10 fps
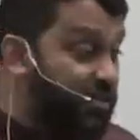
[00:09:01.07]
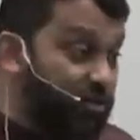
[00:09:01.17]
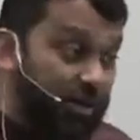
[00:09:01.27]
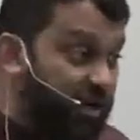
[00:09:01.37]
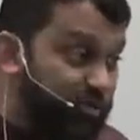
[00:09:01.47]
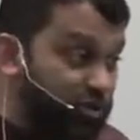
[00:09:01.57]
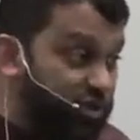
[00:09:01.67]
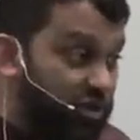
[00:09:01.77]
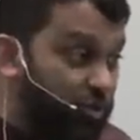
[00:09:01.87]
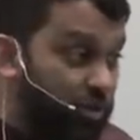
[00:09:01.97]
did not have
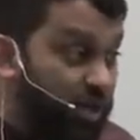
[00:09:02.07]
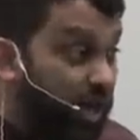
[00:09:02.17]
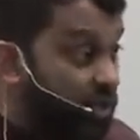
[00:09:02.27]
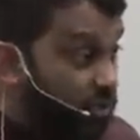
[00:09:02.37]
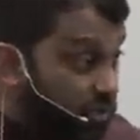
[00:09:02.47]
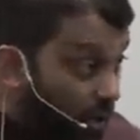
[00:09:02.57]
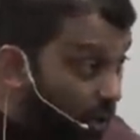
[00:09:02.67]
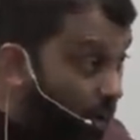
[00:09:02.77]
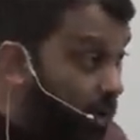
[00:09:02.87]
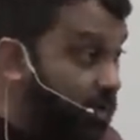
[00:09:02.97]
mushrikun. It was
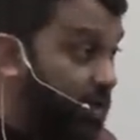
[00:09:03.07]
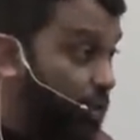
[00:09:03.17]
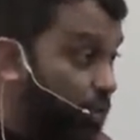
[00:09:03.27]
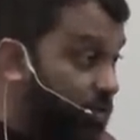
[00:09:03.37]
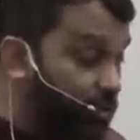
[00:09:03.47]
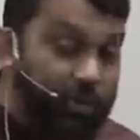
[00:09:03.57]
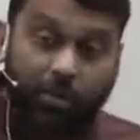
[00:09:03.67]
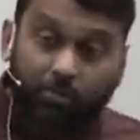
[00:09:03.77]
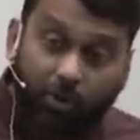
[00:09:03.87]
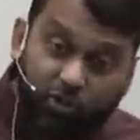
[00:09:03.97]
all Yahud.
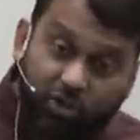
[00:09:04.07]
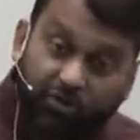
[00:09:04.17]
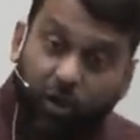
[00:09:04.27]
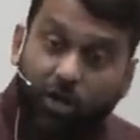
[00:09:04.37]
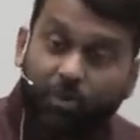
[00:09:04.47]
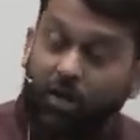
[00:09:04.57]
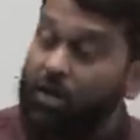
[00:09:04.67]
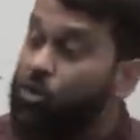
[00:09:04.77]
Most of Arabia